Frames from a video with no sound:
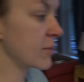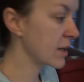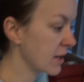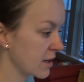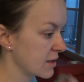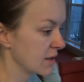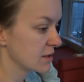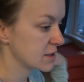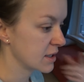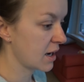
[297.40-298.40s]
weekend.
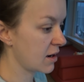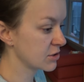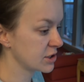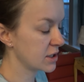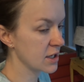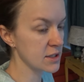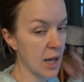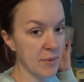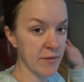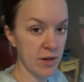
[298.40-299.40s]
See how she does.
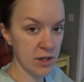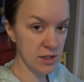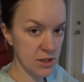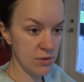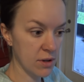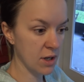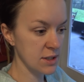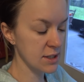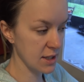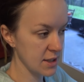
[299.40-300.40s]
Stop giving her to her
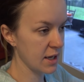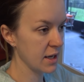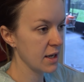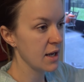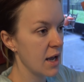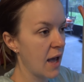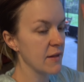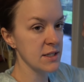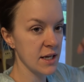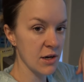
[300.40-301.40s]
on Sunday, and
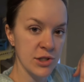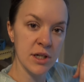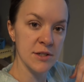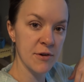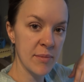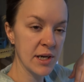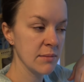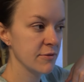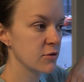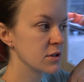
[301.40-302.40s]
then see how she does for
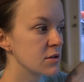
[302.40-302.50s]
Monday before